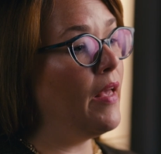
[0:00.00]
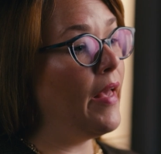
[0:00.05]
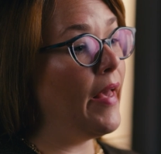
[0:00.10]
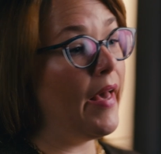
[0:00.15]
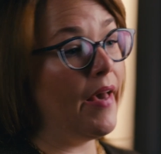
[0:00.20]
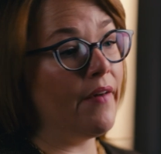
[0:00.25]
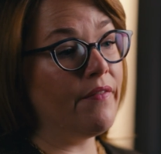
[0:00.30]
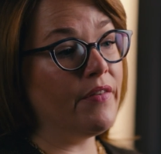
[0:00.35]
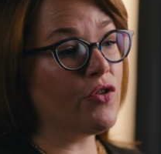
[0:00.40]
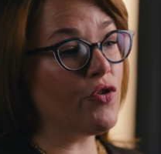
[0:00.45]

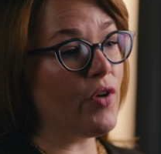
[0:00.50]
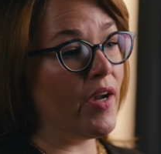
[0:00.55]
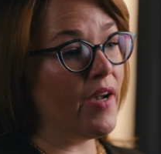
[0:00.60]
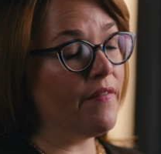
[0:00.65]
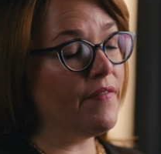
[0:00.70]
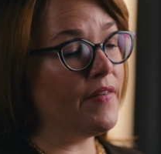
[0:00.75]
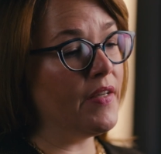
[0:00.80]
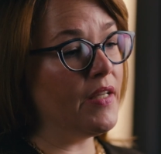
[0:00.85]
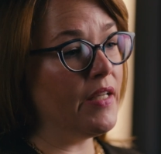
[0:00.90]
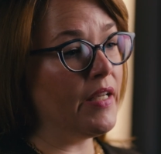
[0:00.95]
Heavy
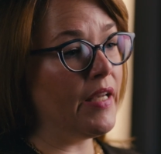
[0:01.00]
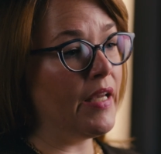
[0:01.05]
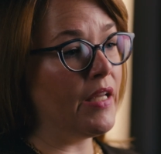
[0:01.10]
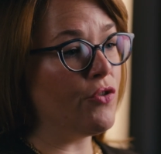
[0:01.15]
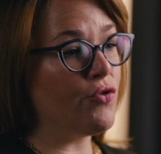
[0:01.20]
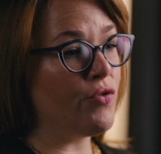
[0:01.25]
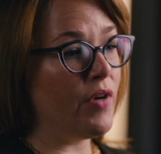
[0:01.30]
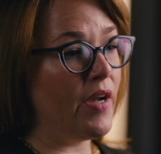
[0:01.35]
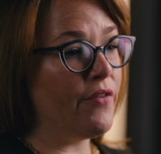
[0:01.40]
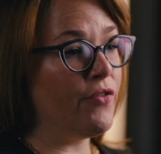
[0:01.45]
traffic
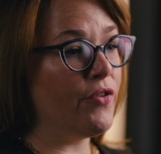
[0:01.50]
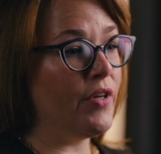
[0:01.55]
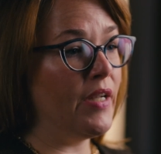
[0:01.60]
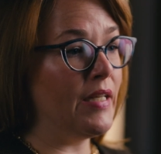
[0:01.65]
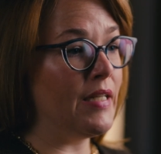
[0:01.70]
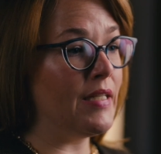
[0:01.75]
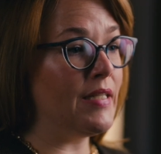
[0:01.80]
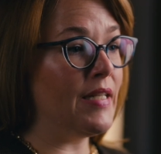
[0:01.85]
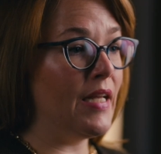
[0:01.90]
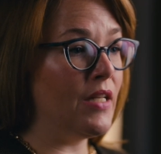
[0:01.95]
and driver
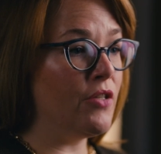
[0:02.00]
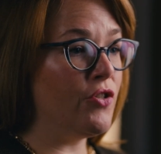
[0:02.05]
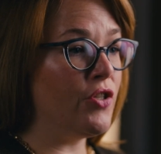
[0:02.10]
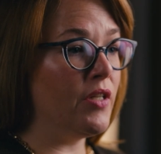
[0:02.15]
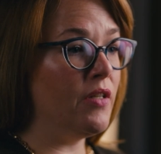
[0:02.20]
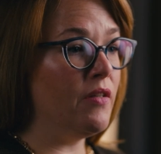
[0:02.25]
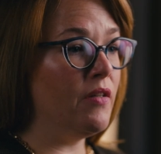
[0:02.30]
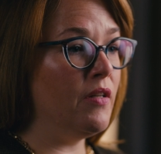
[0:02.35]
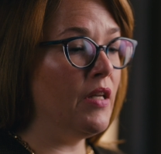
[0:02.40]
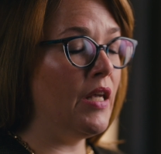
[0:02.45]

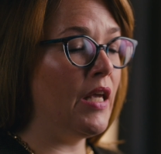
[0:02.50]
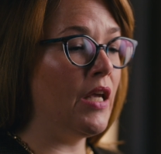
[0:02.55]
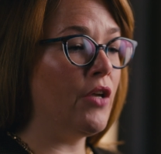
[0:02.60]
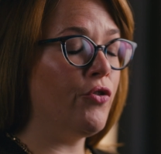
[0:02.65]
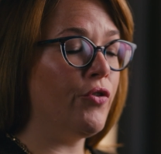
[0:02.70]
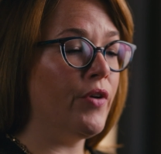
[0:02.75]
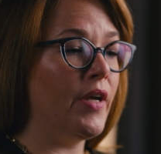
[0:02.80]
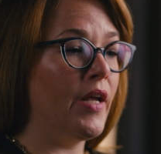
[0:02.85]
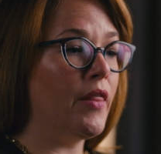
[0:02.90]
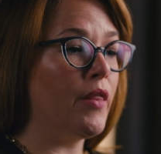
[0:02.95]
inattention can
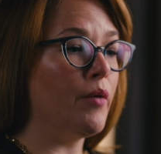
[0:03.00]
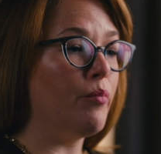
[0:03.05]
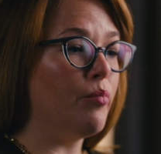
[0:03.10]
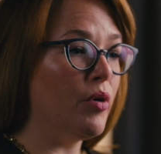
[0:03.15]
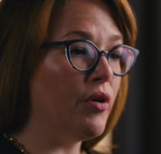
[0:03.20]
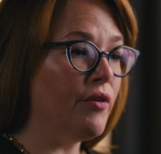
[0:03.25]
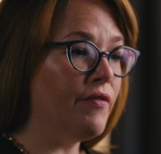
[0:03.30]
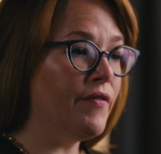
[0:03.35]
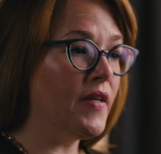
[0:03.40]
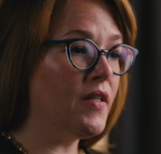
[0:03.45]
create the
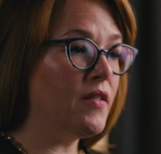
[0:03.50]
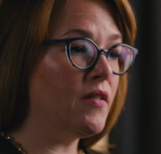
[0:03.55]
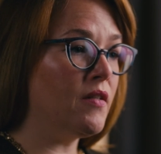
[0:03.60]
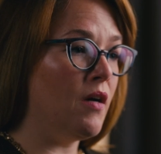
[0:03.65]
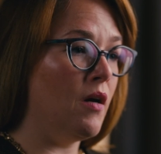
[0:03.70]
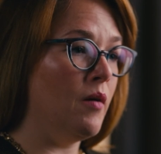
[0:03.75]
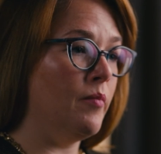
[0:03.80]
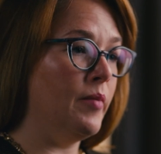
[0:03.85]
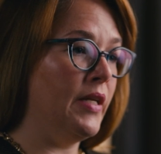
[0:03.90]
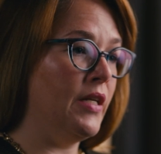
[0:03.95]
perfect
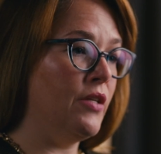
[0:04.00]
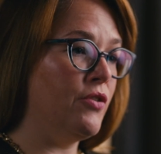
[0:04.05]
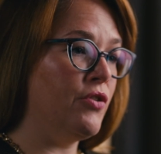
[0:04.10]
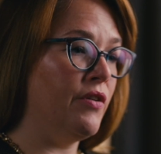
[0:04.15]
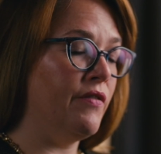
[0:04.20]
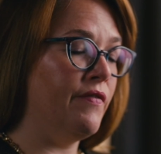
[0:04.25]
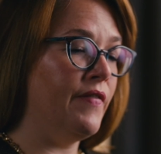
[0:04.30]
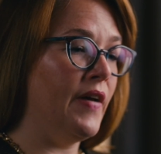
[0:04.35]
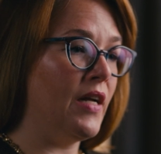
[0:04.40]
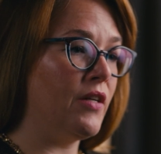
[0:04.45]

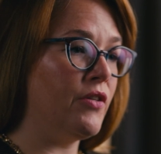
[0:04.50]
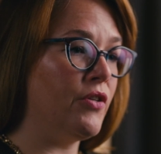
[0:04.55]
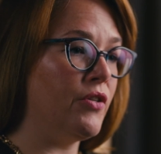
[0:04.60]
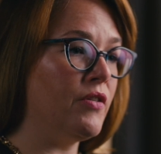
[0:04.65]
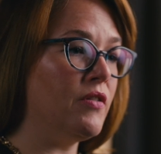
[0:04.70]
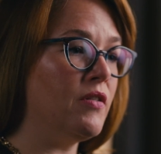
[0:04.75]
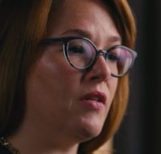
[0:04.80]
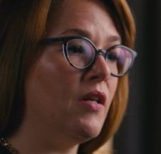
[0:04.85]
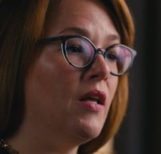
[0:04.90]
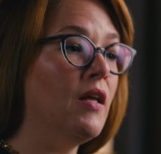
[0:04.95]
combination of
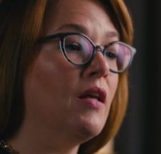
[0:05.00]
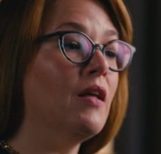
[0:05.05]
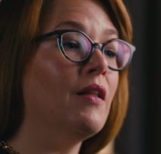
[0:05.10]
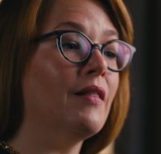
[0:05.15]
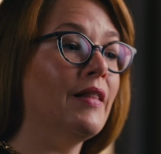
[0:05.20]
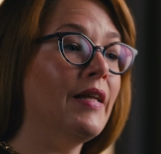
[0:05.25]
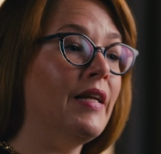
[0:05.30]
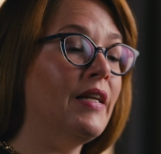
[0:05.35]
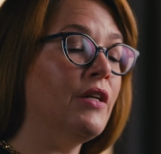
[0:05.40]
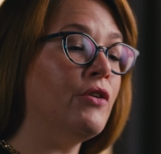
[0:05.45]
factors,
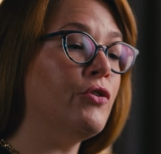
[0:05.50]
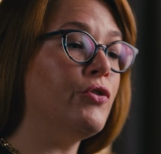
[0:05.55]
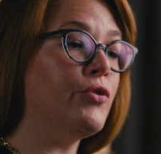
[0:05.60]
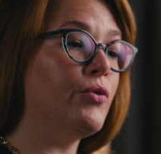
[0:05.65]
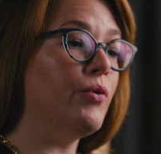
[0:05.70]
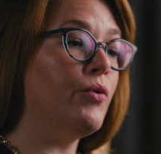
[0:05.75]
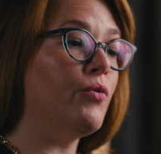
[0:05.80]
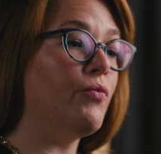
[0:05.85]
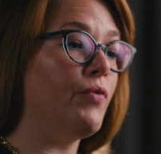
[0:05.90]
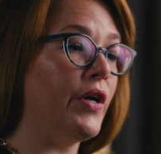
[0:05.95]
leading
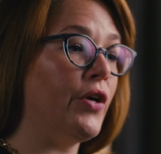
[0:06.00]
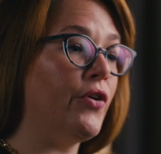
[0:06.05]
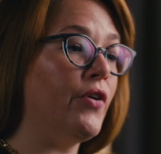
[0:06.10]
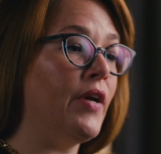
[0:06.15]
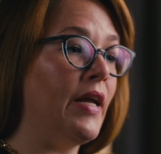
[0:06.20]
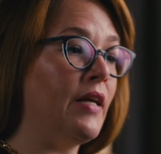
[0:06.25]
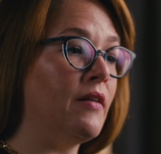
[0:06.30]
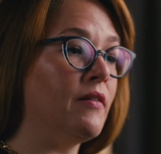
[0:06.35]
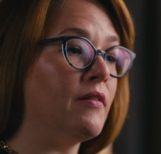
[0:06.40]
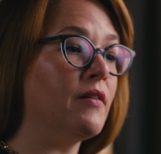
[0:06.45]
to a
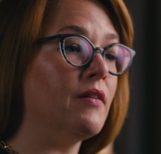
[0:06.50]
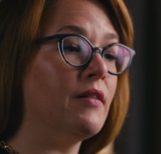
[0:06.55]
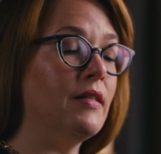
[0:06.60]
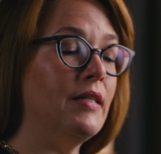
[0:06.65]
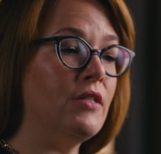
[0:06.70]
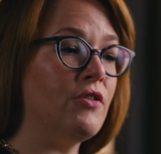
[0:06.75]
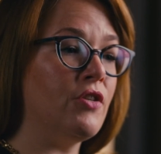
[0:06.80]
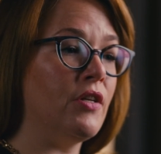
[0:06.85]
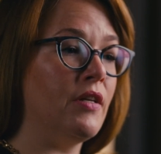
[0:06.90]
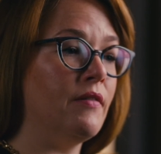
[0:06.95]
rear-end
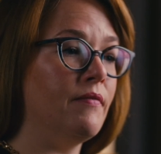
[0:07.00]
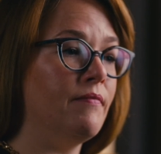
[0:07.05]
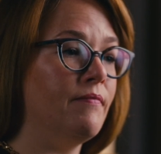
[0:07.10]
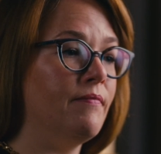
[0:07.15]
collision.